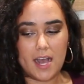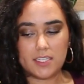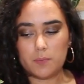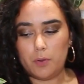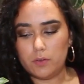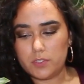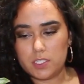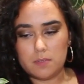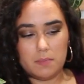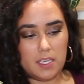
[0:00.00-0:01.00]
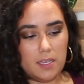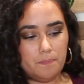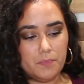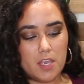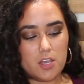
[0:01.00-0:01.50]
As opposed to
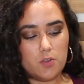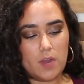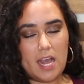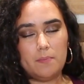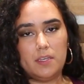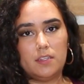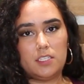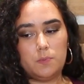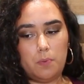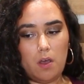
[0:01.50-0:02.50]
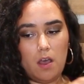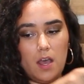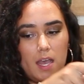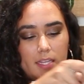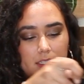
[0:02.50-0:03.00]
me grabbing this
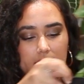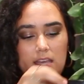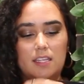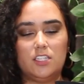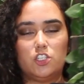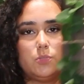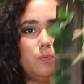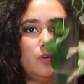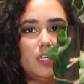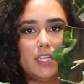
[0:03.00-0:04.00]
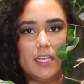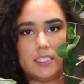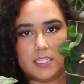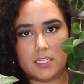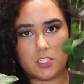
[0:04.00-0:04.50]
pot and then just putting
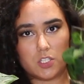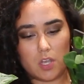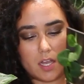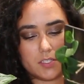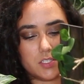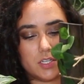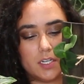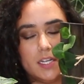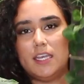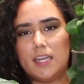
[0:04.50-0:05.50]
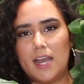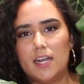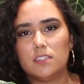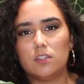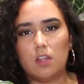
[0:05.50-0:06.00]
it in a saucer. It
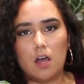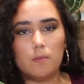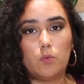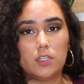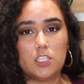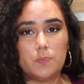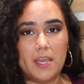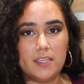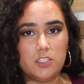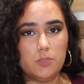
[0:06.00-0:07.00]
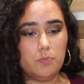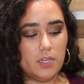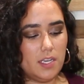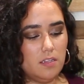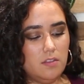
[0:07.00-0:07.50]
has a lot more space to
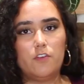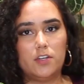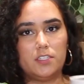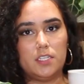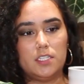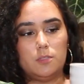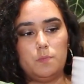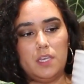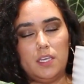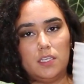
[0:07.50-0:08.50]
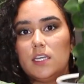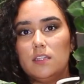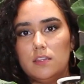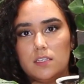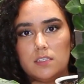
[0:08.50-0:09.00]
breathe versus being
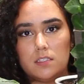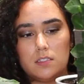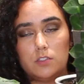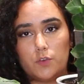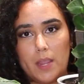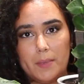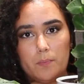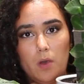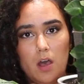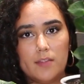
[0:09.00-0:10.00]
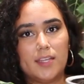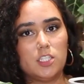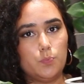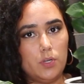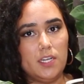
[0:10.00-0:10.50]
in this ceramic pot
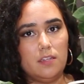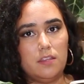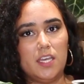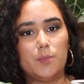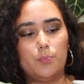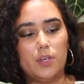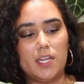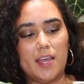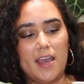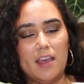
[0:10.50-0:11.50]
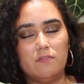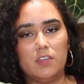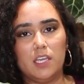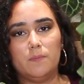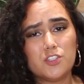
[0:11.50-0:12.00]
that's pretty thick, pretty
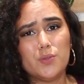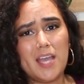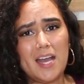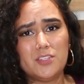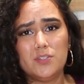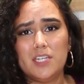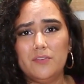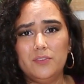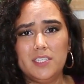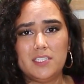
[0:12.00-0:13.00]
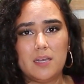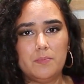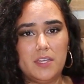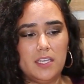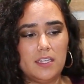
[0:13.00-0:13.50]
heavy. So yeah, so definitely
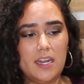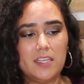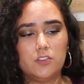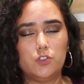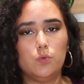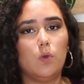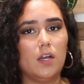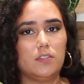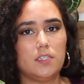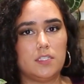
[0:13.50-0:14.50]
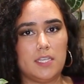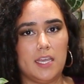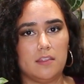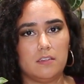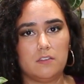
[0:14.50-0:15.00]
something that I do want to
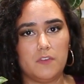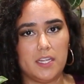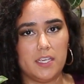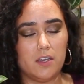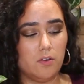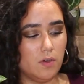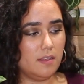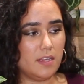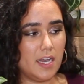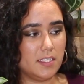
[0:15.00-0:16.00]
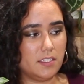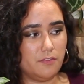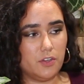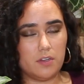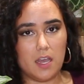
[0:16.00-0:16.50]
say in this video, that
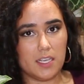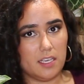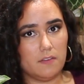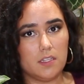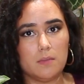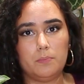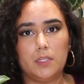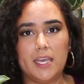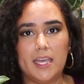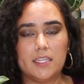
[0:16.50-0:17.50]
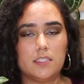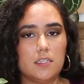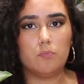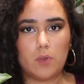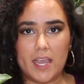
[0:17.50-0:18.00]
if you're not giving the
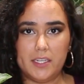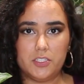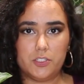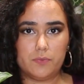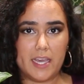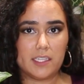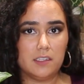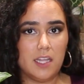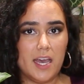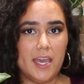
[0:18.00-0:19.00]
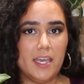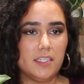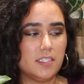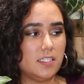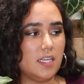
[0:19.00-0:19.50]
plant bright and direct
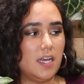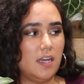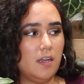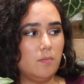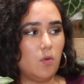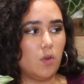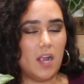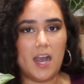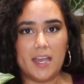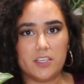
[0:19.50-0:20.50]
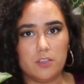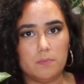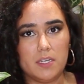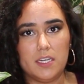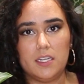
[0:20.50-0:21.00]
light or high
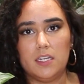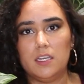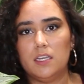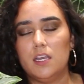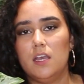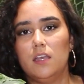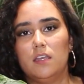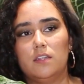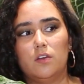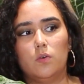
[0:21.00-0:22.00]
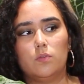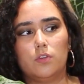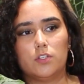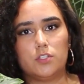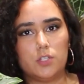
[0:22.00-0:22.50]
humidity, you know,
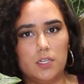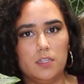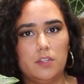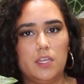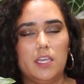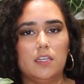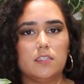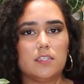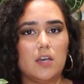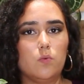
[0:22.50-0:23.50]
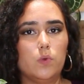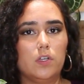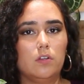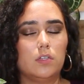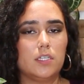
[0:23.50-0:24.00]
there's certain things that
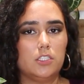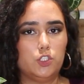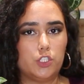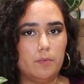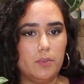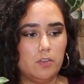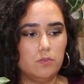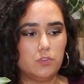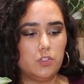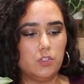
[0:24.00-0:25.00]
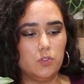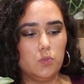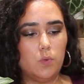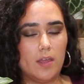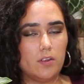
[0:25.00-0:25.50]
will contribute to
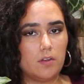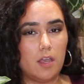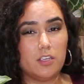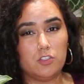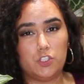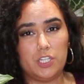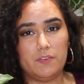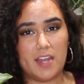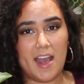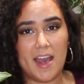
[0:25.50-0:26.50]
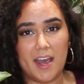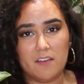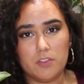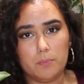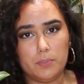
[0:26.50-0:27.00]
whether or not you should even
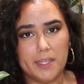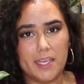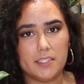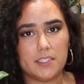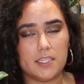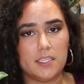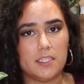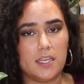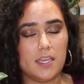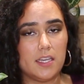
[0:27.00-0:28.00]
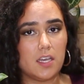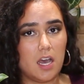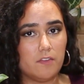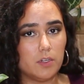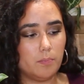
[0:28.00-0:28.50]
have the plant in a
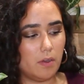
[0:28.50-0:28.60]
cover